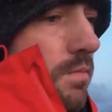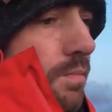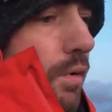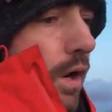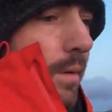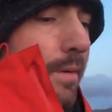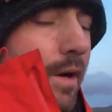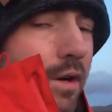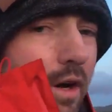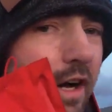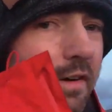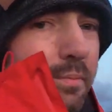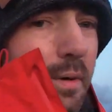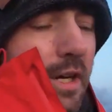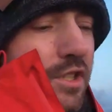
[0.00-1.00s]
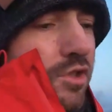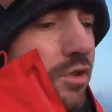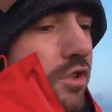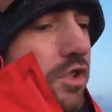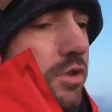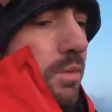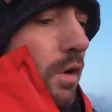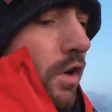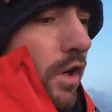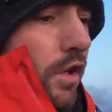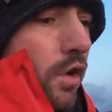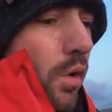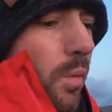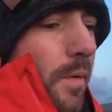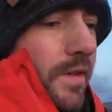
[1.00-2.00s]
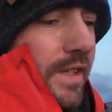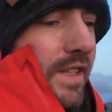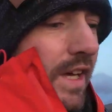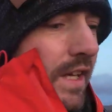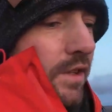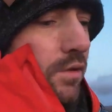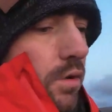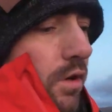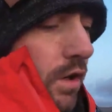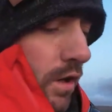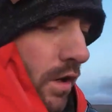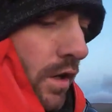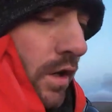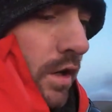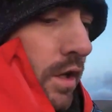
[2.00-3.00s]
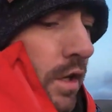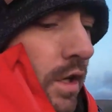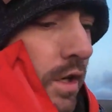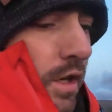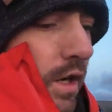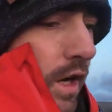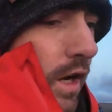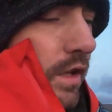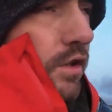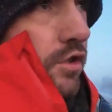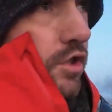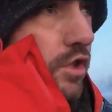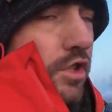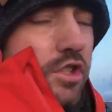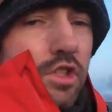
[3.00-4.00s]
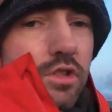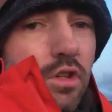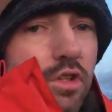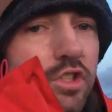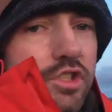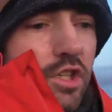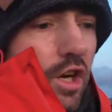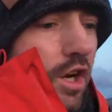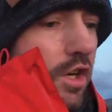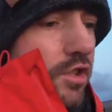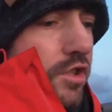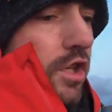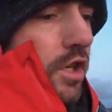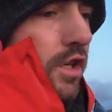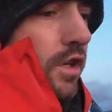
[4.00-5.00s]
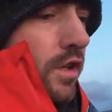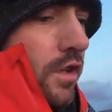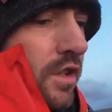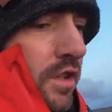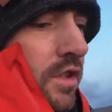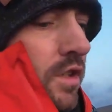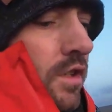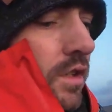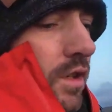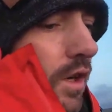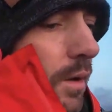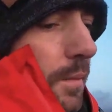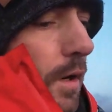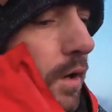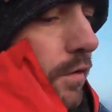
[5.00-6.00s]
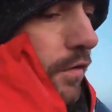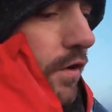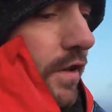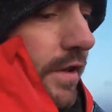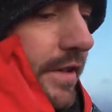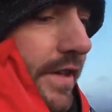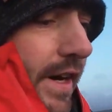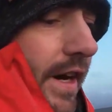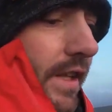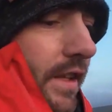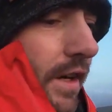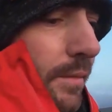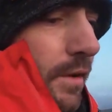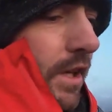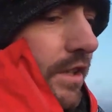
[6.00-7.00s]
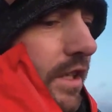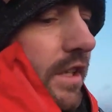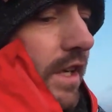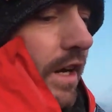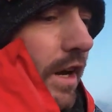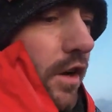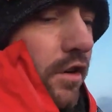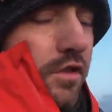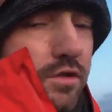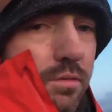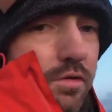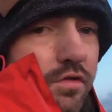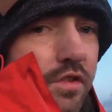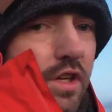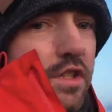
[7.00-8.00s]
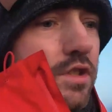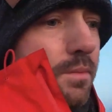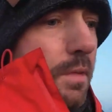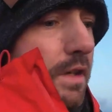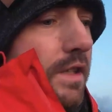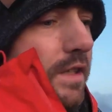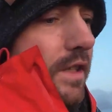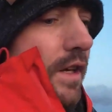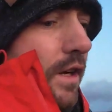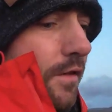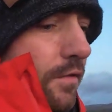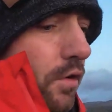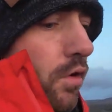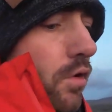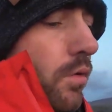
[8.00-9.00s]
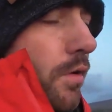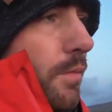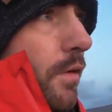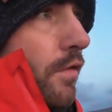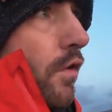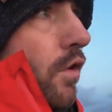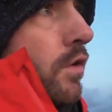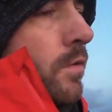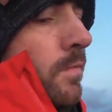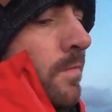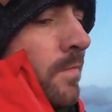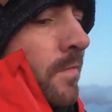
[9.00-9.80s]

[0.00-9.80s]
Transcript: But about 2:30 this morning I opened the tent door. You should have seen all the stars above the tent. I mean, I didn't get out because it was freezing, but I did take a photo with my phone.